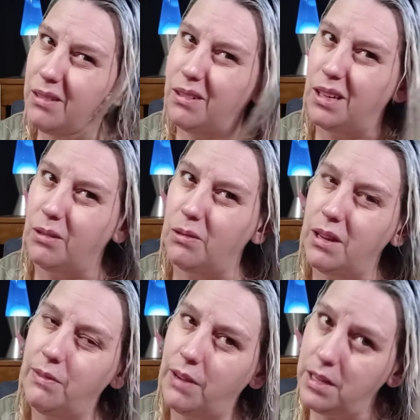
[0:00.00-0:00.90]
don't know.
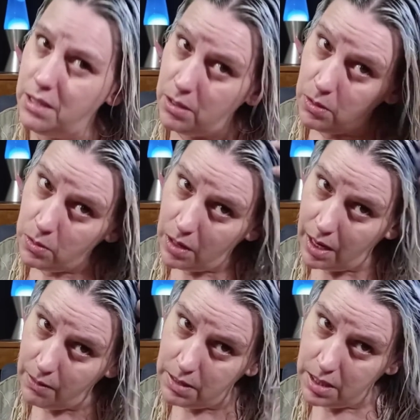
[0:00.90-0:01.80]
If I do,
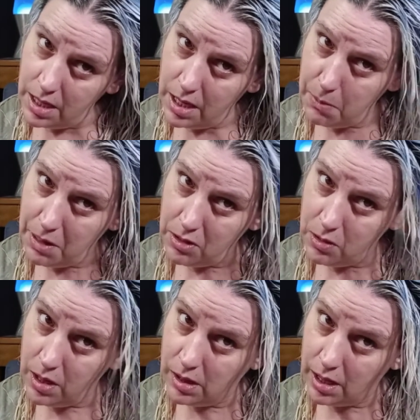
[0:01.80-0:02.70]
I was thinking about
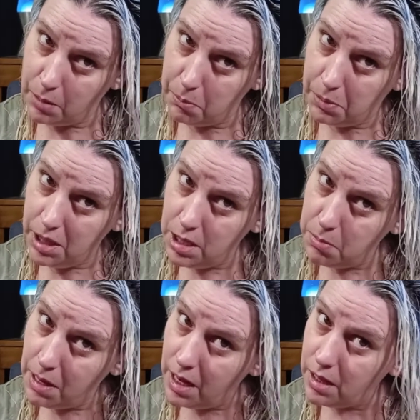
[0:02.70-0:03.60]
doing like a
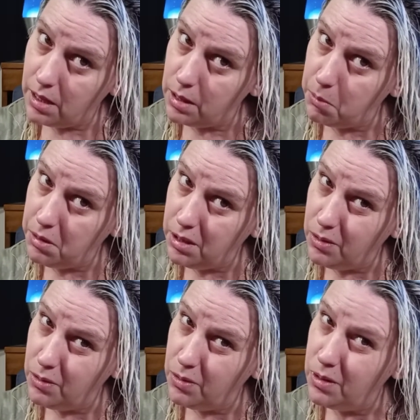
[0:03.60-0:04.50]
bleach bath on the
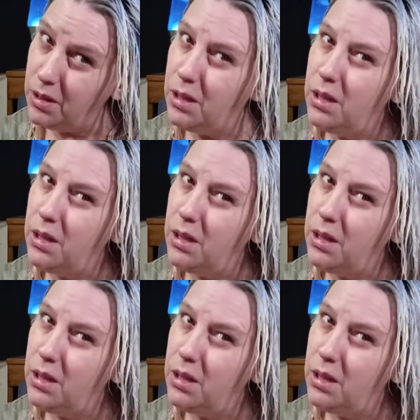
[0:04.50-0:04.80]
blue.